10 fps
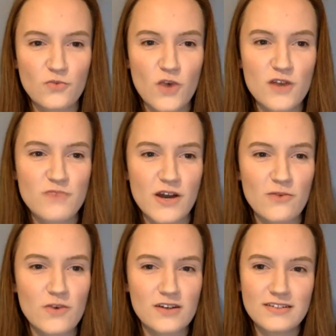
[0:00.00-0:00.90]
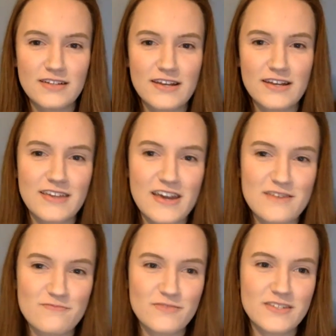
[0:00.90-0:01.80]
one by one like
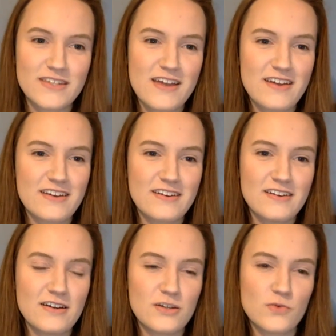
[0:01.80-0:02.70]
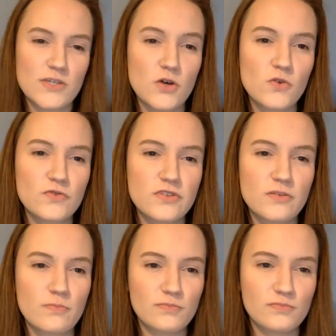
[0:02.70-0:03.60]
games, and we solved
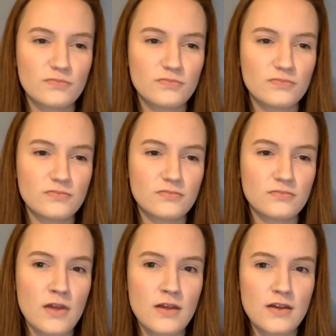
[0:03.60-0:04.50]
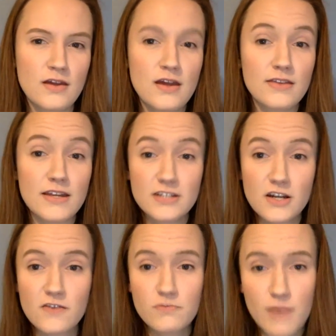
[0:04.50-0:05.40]
them. They
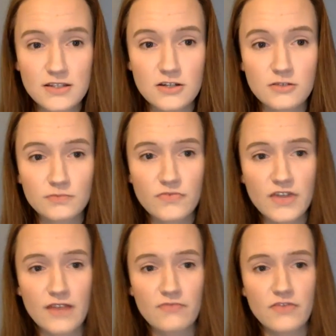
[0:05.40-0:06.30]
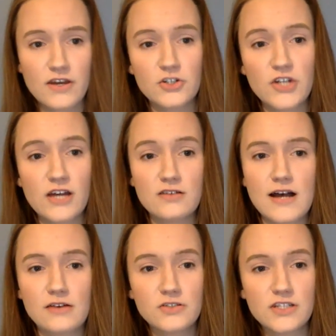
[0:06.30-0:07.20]
deserved better than their shell
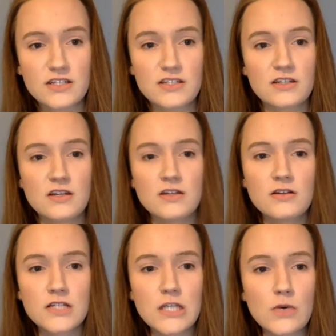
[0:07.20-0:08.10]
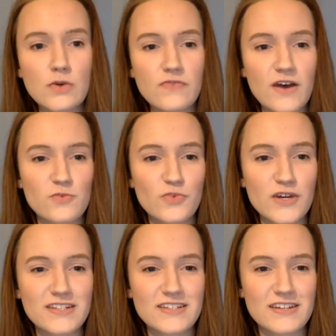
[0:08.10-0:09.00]
houses, so we found
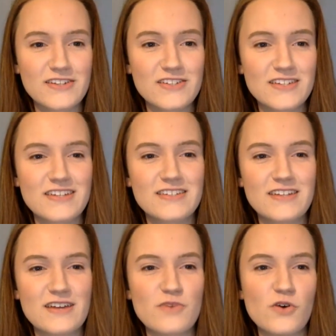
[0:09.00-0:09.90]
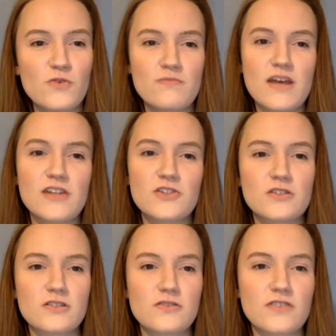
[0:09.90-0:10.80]
bricks and sticks and built
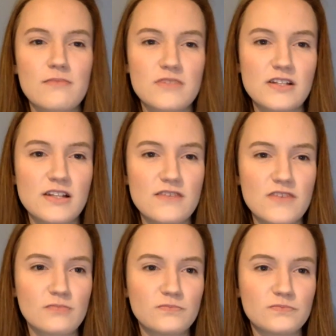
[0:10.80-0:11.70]
mansions for them to live in.